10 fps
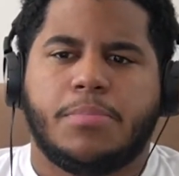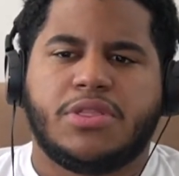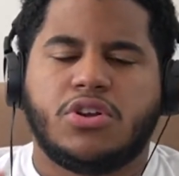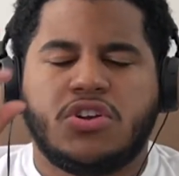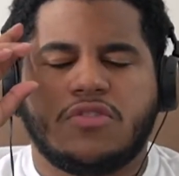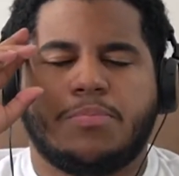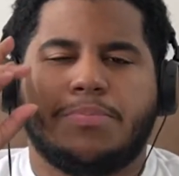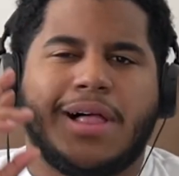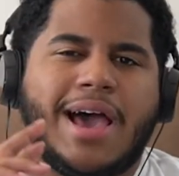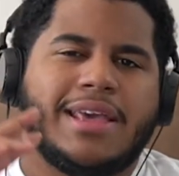But don't just
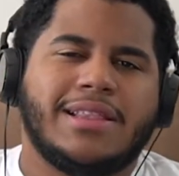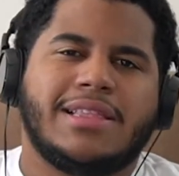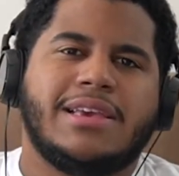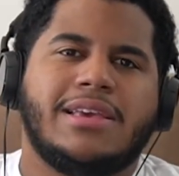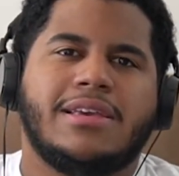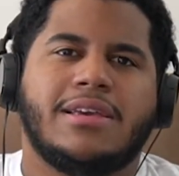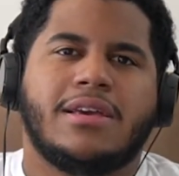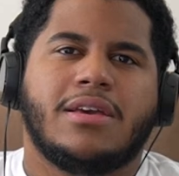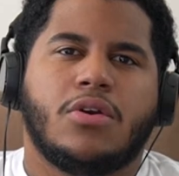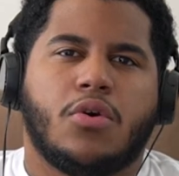blindly
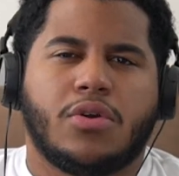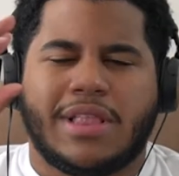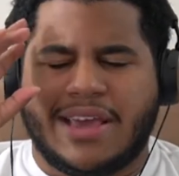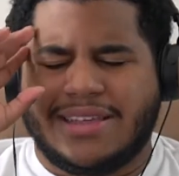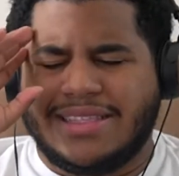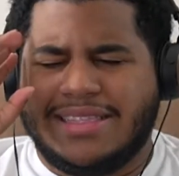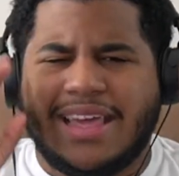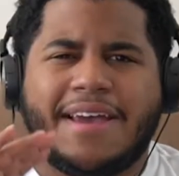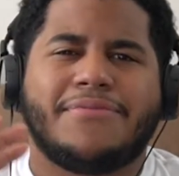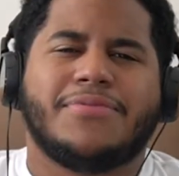or, like,
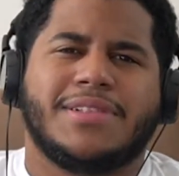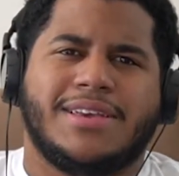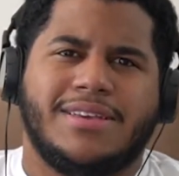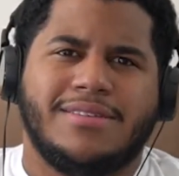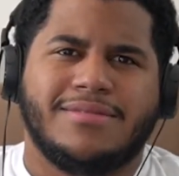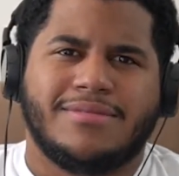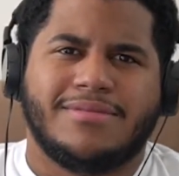deafly,